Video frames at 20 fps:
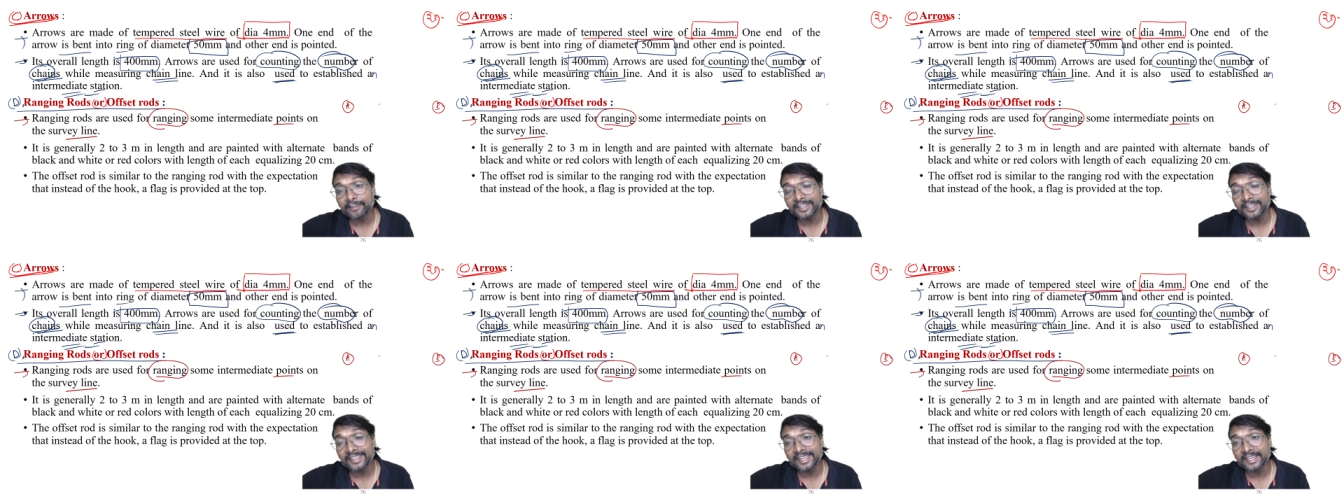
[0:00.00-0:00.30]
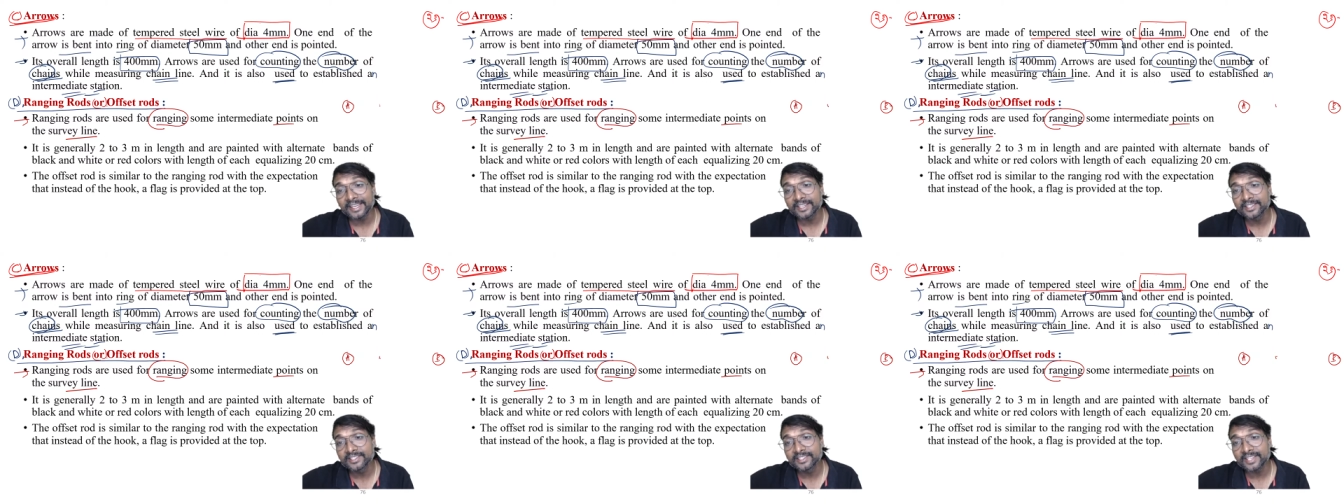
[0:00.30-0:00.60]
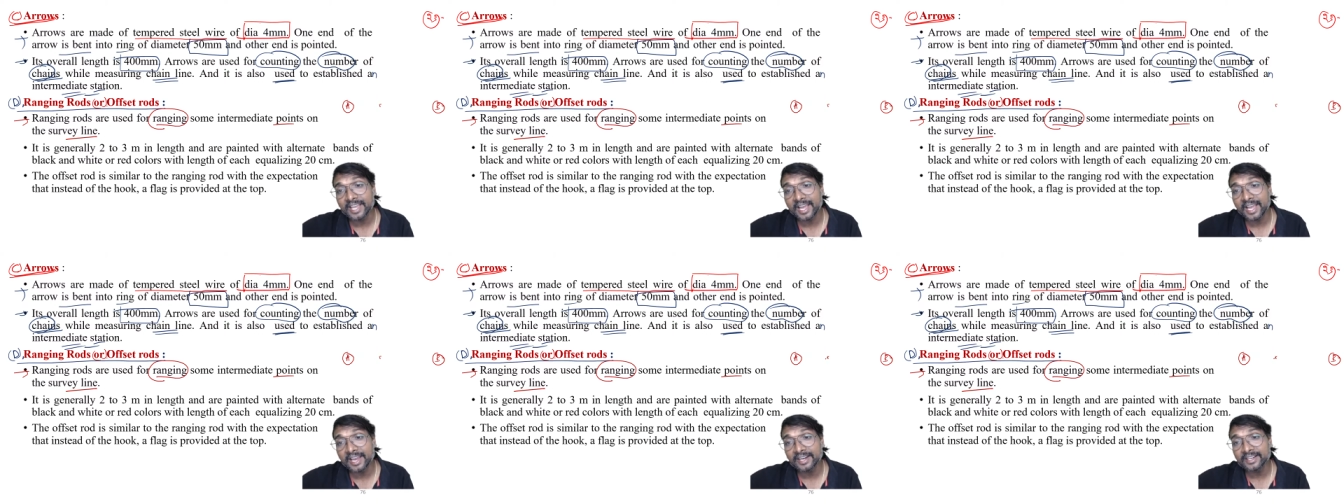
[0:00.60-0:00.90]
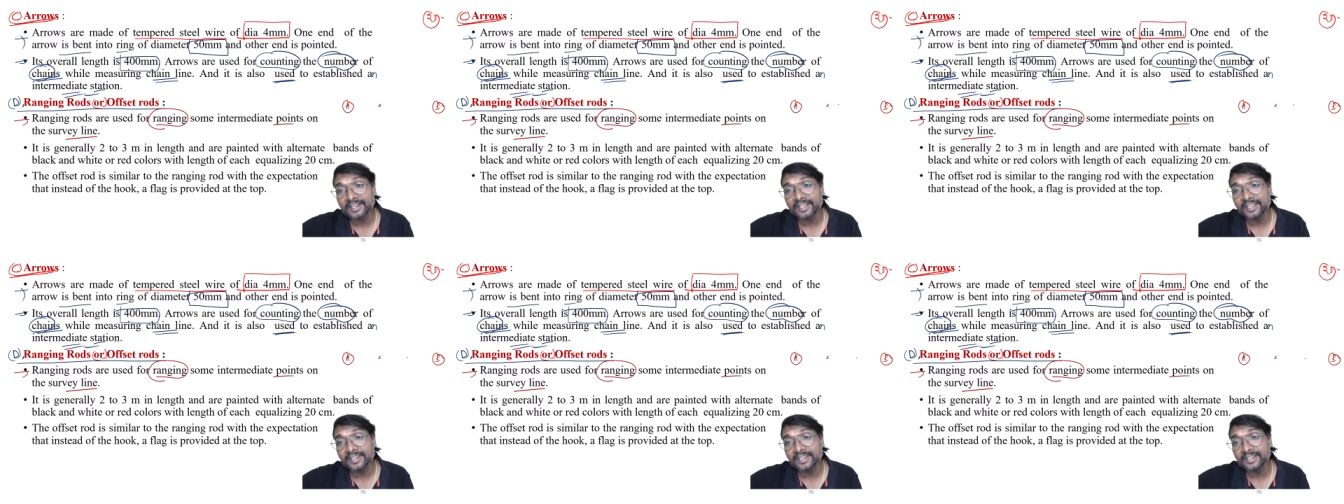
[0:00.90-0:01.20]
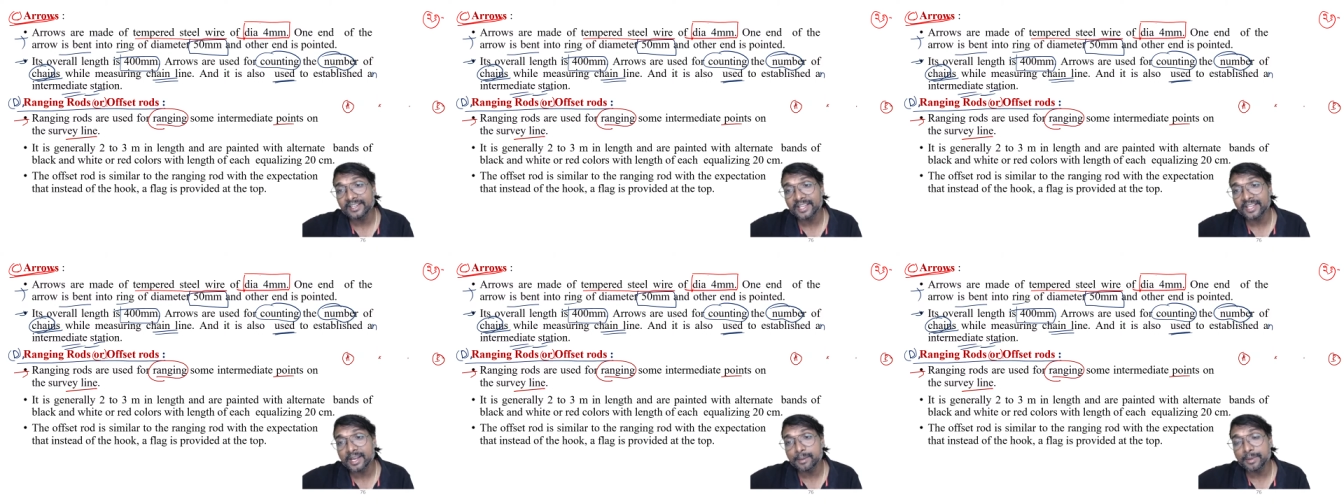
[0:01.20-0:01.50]
exact
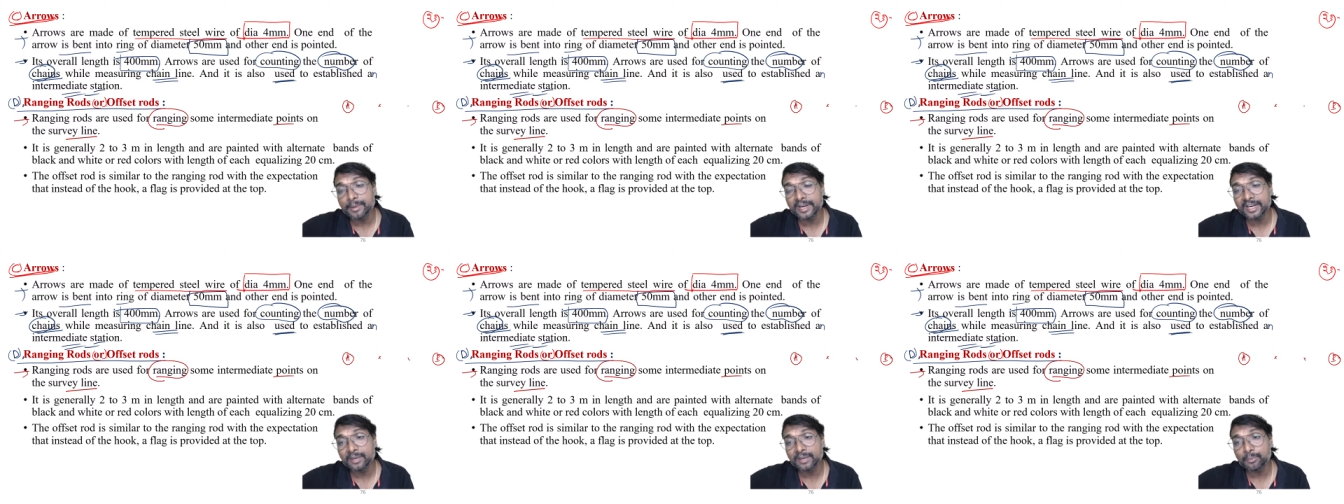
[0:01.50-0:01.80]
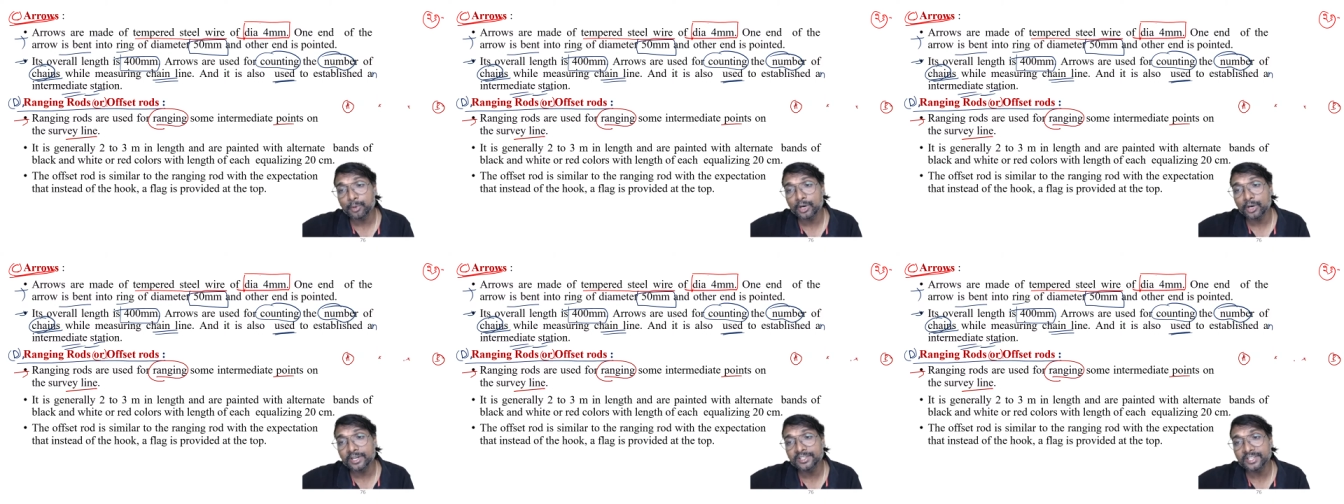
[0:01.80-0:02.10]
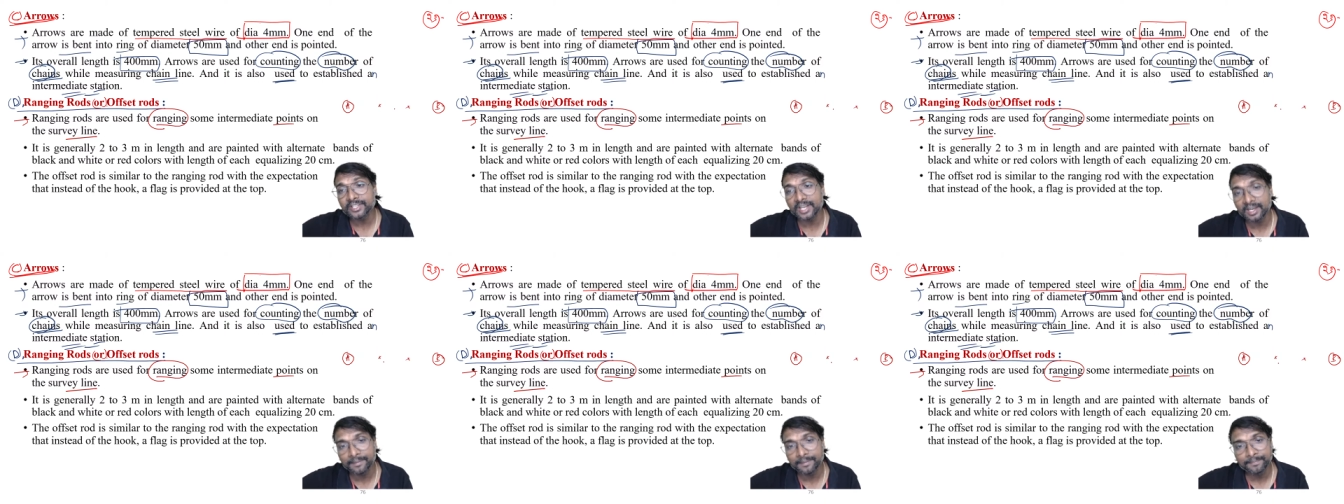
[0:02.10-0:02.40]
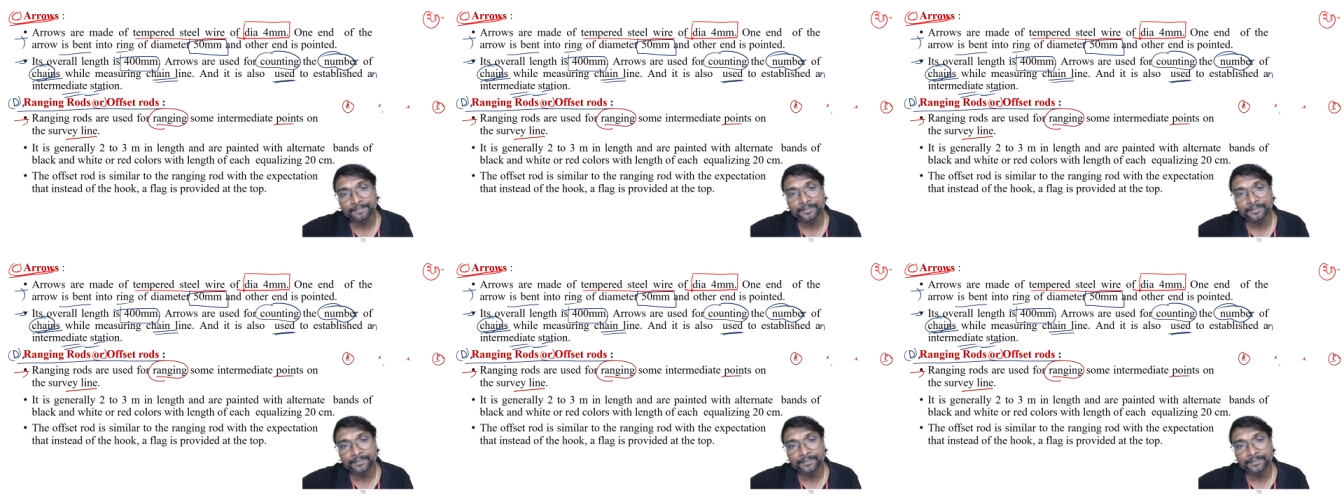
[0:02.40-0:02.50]
intermediate points, na?